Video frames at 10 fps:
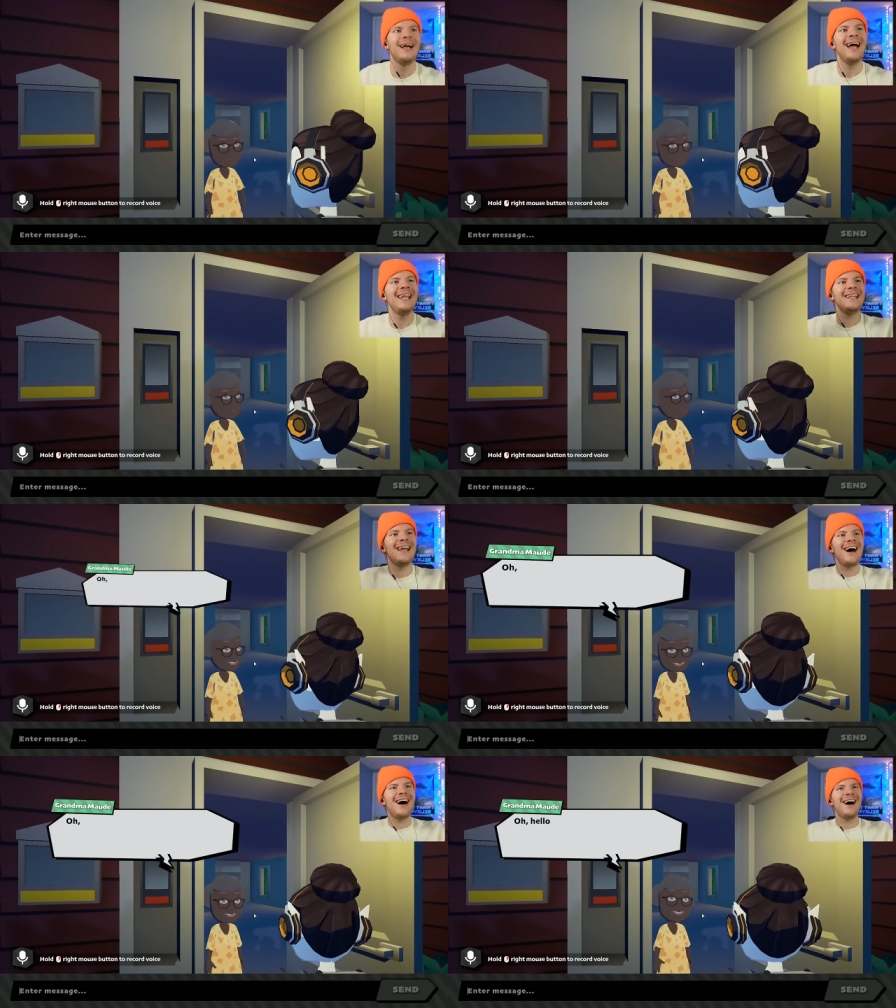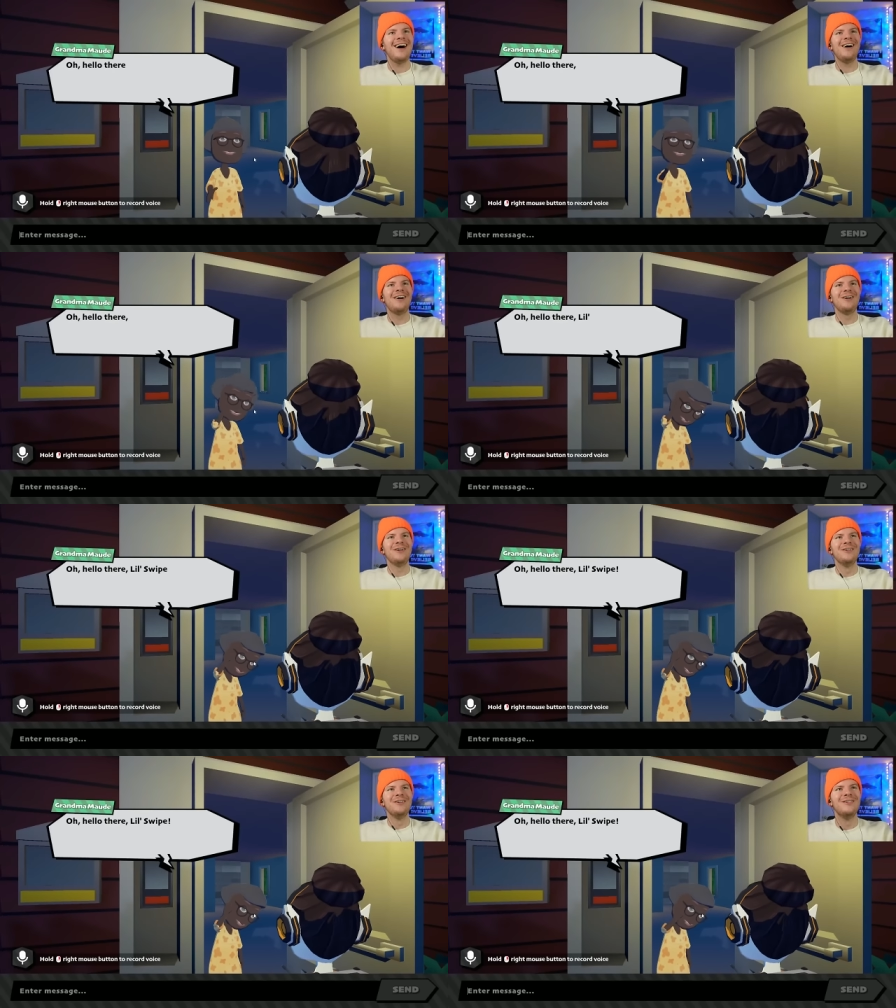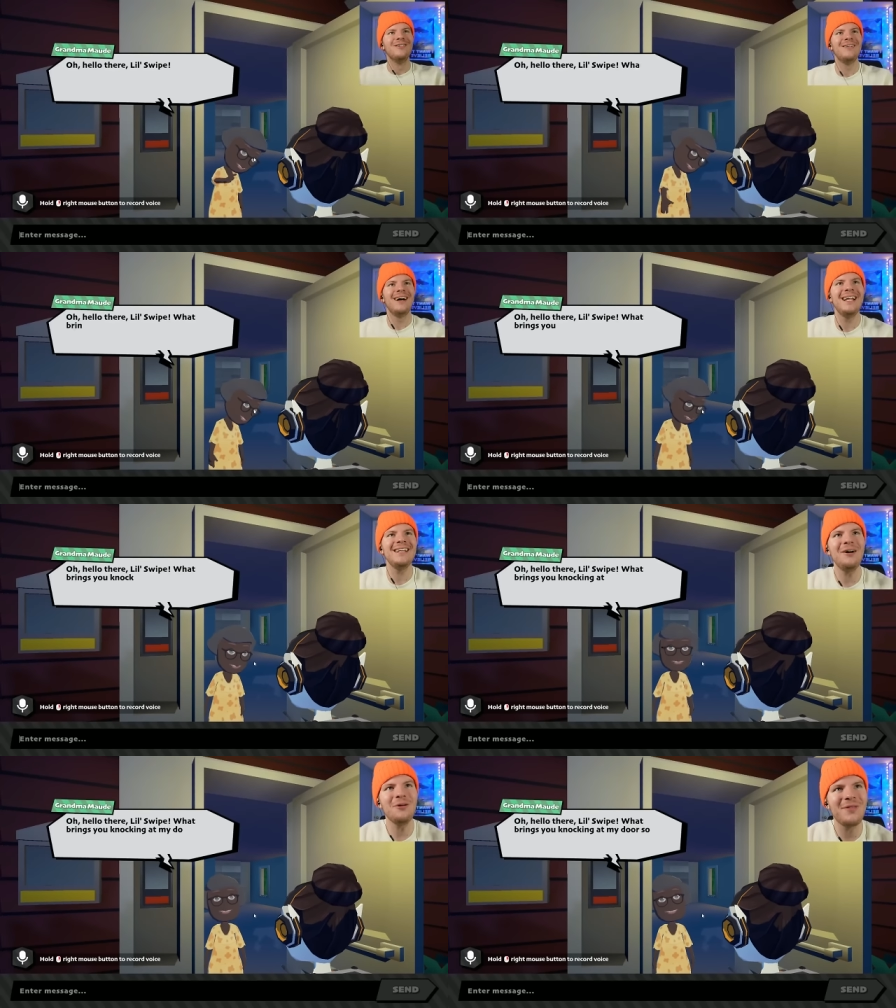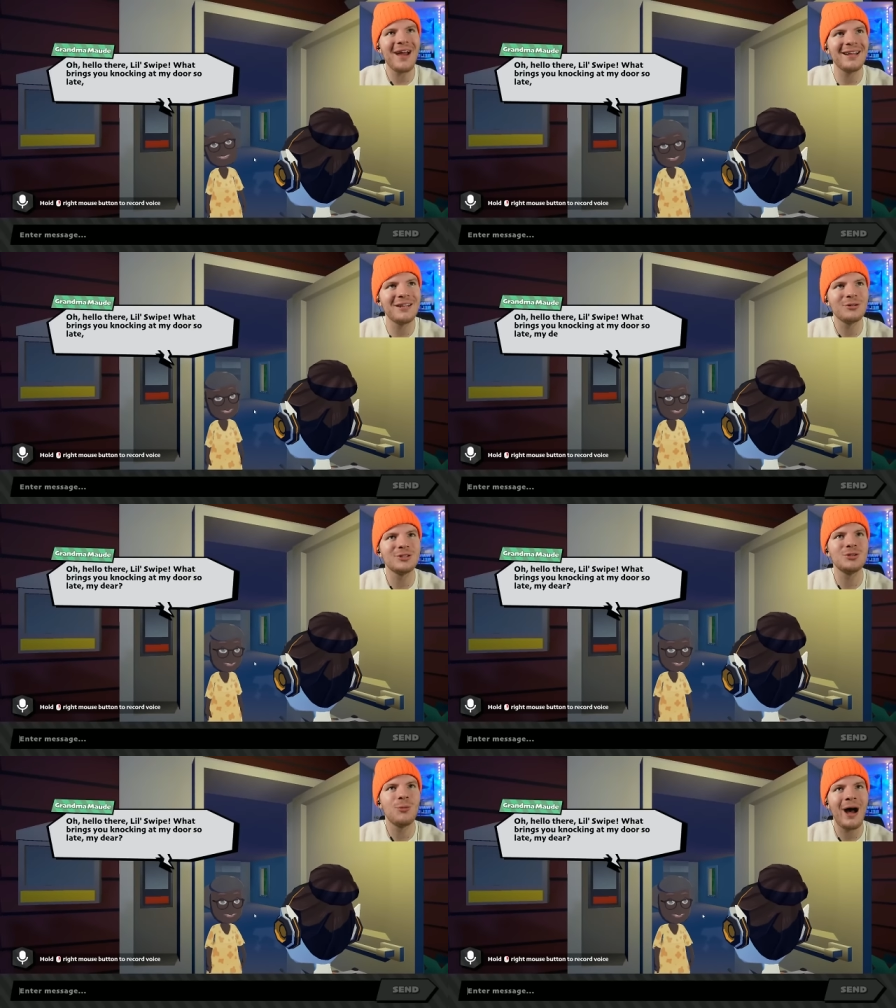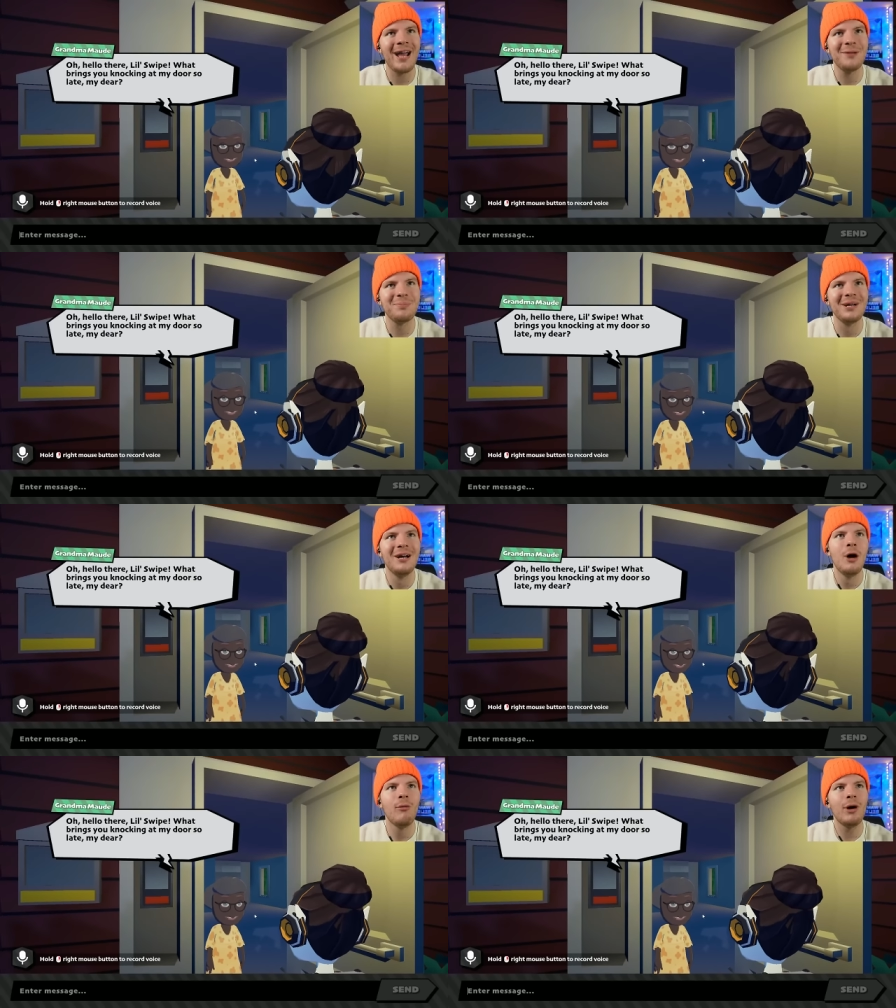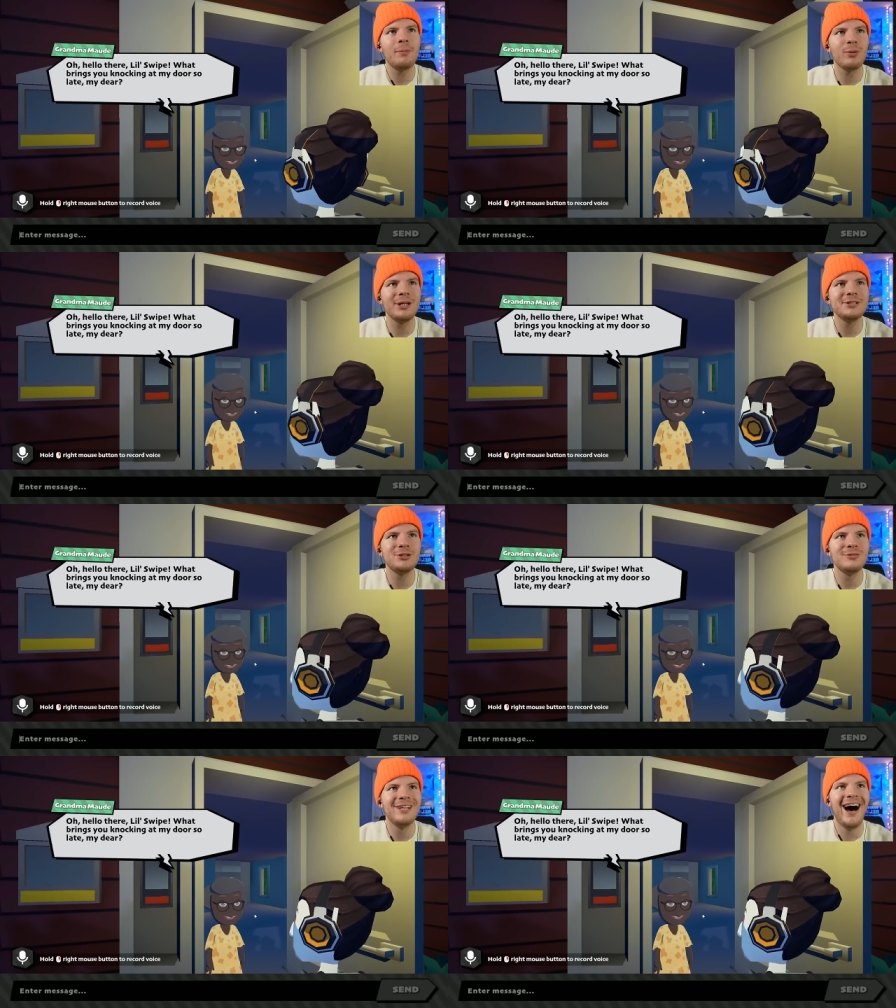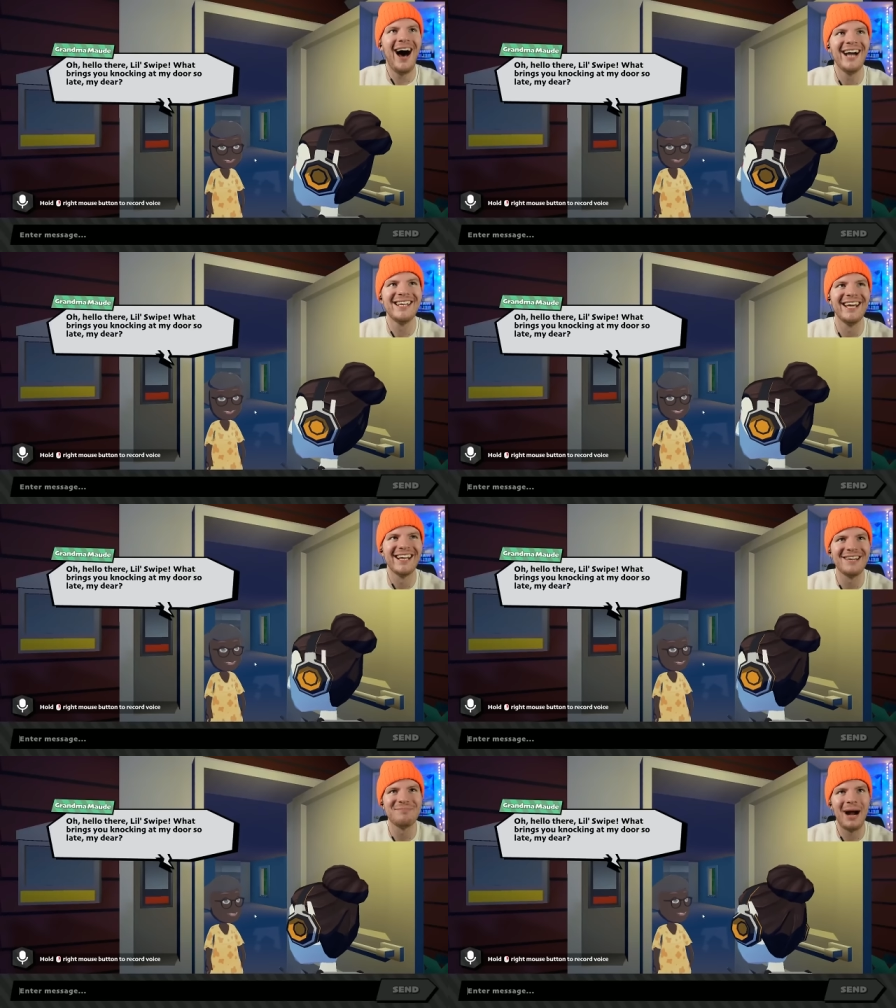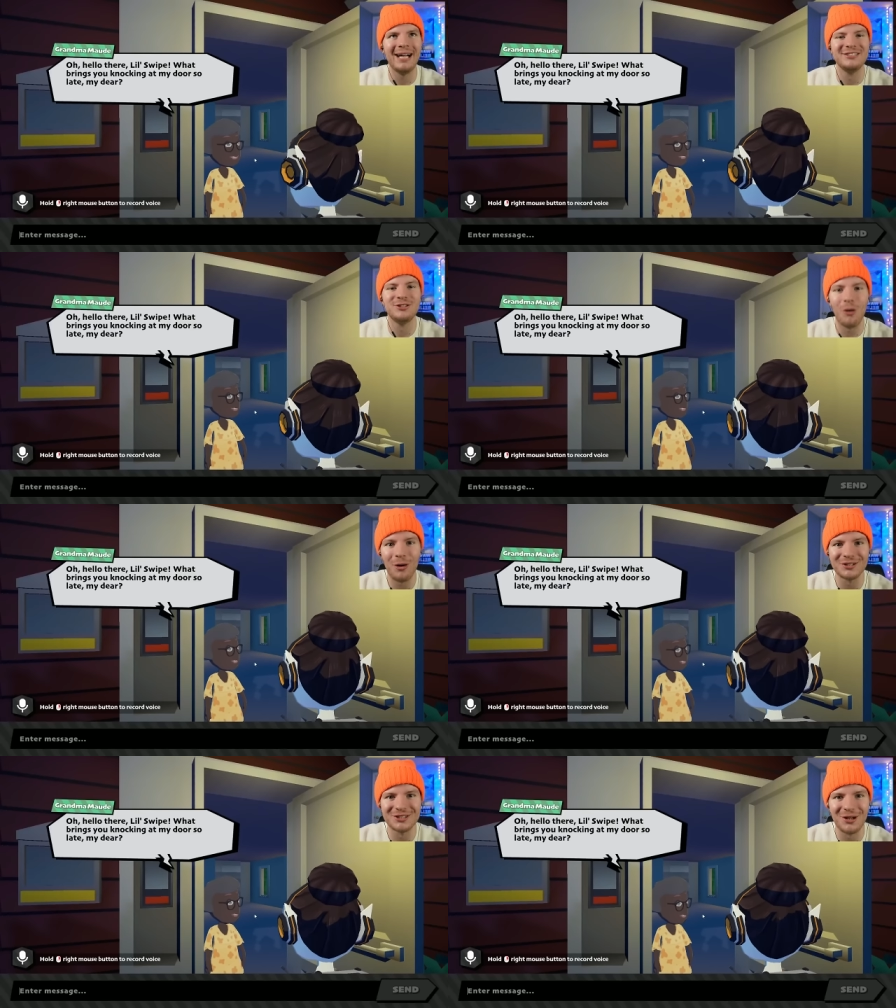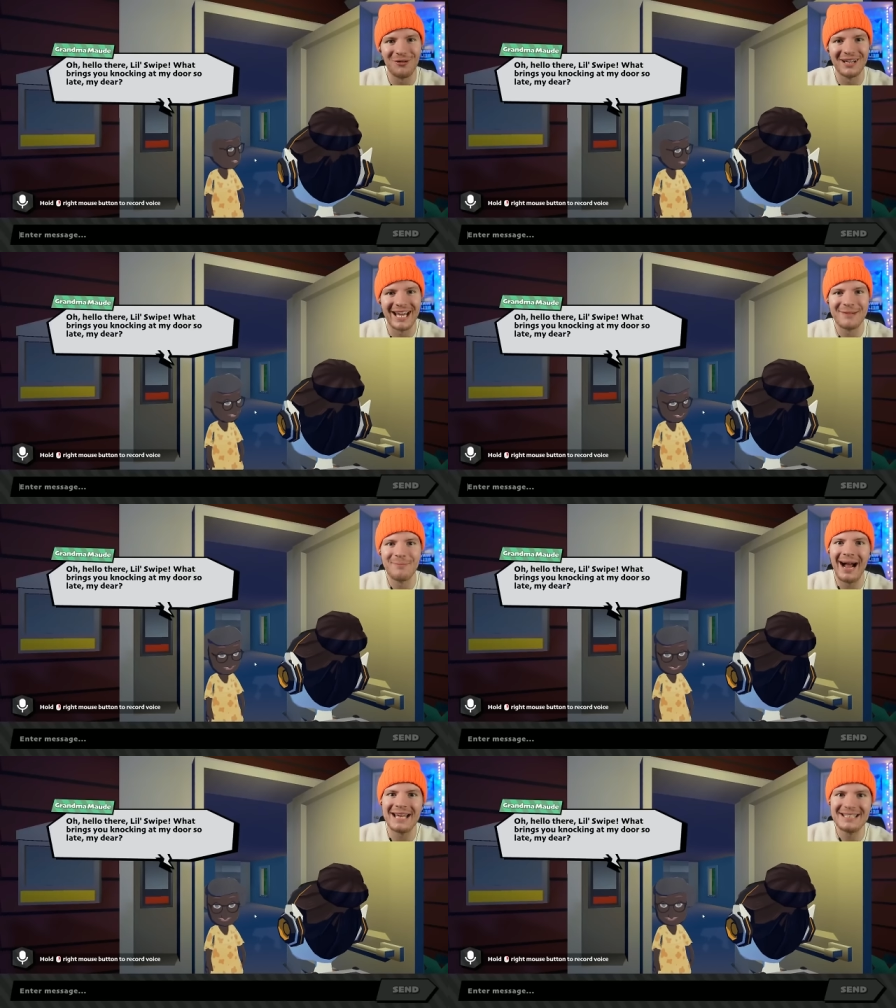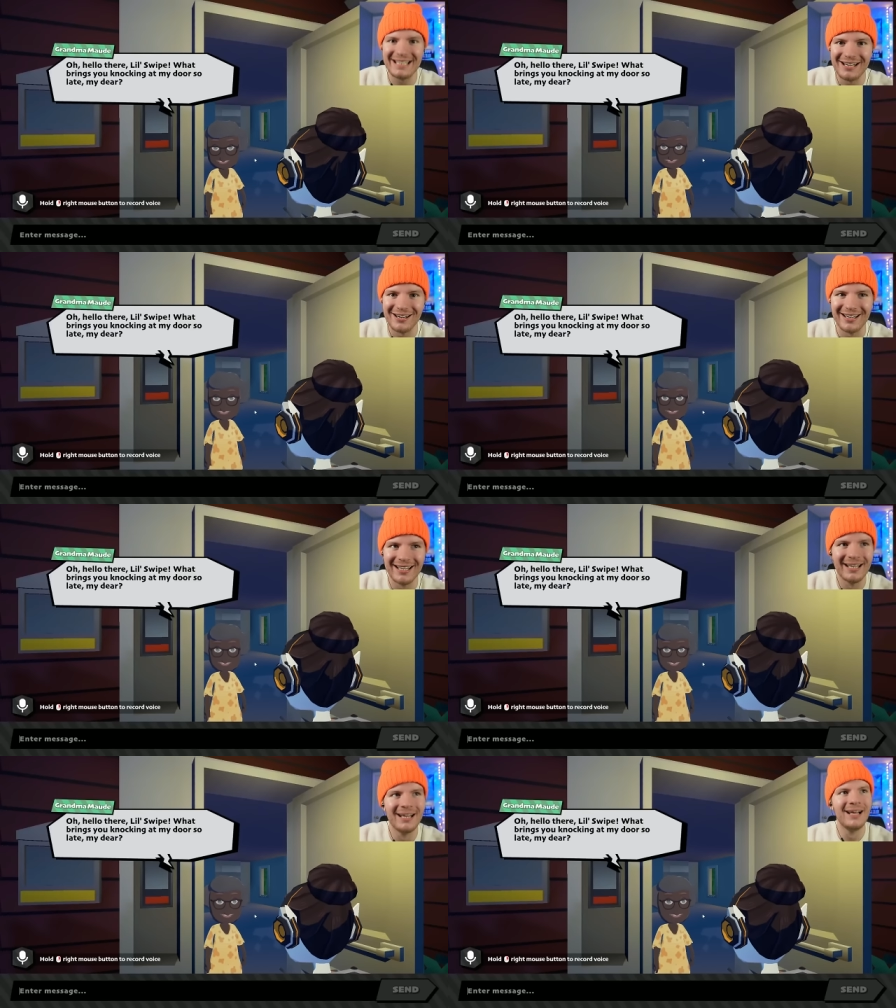Hello! Hello there, Little Swipe. What brings you knocking at my door so late, my dear?